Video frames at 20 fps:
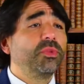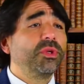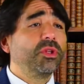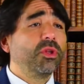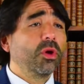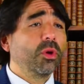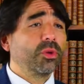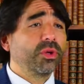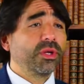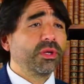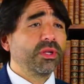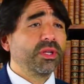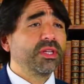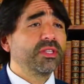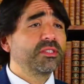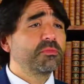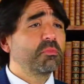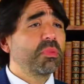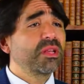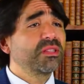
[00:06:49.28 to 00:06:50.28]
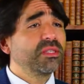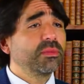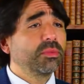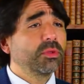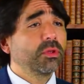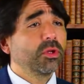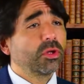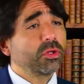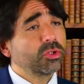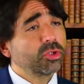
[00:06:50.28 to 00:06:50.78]
to be noted is
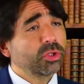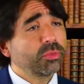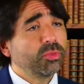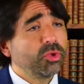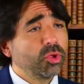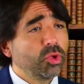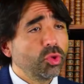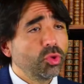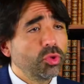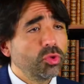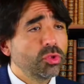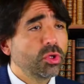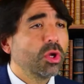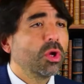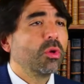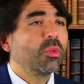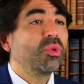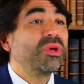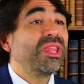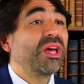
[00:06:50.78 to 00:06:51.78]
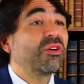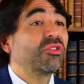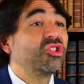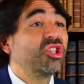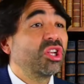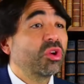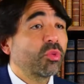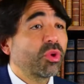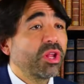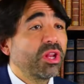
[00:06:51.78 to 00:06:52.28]
possible long-term use without
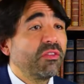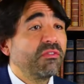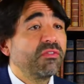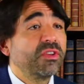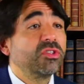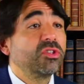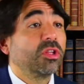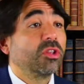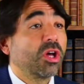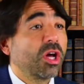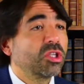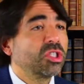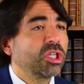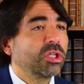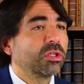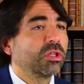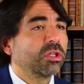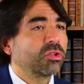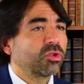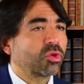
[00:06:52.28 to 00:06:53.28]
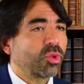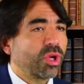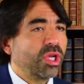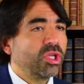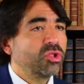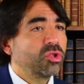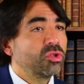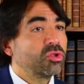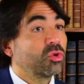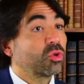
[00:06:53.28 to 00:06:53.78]
generating physiological
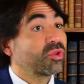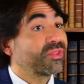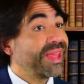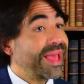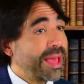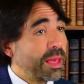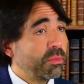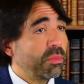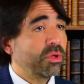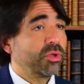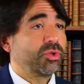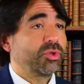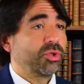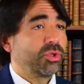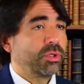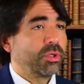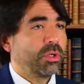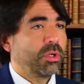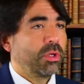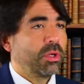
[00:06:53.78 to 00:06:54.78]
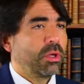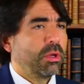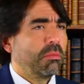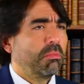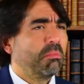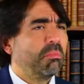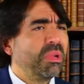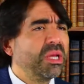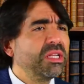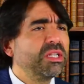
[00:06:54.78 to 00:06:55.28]
alterations or damage,
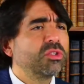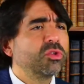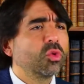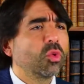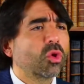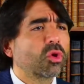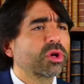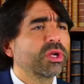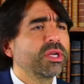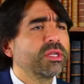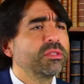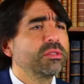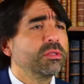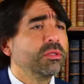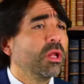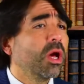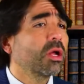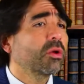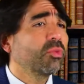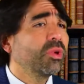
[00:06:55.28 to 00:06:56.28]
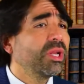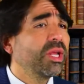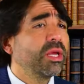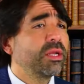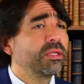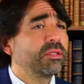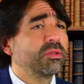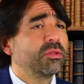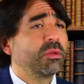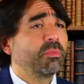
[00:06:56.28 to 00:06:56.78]
mainly to organs not
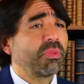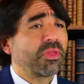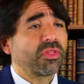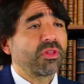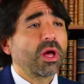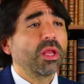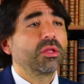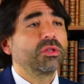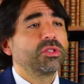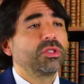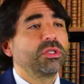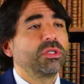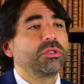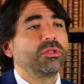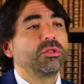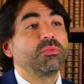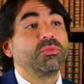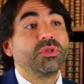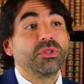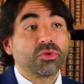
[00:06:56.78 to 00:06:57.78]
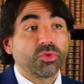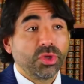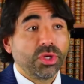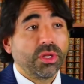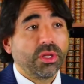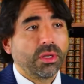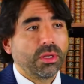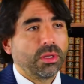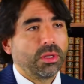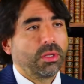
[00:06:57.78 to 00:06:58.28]
related to the pathology to be
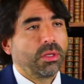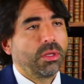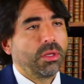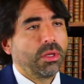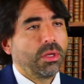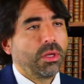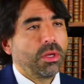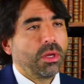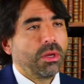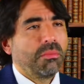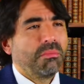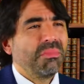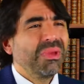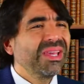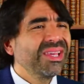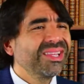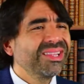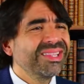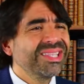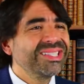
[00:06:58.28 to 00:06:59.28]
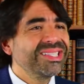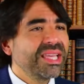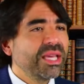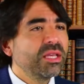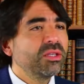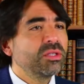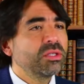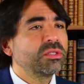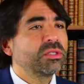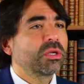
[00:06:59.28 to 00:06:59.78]
treated, making these
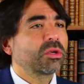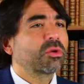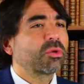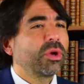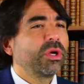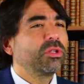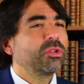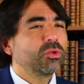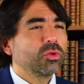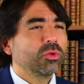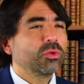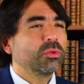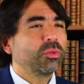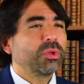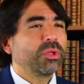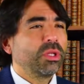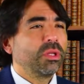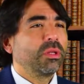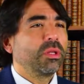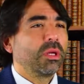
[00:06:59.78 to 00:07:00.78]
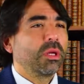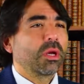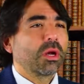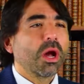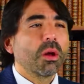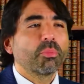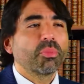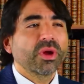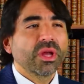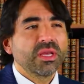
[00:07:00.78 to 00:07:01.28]
agents a great tool within the
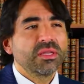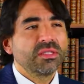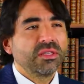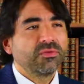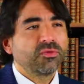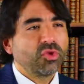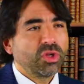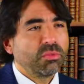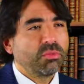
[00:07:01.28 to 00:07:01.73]
comprehensive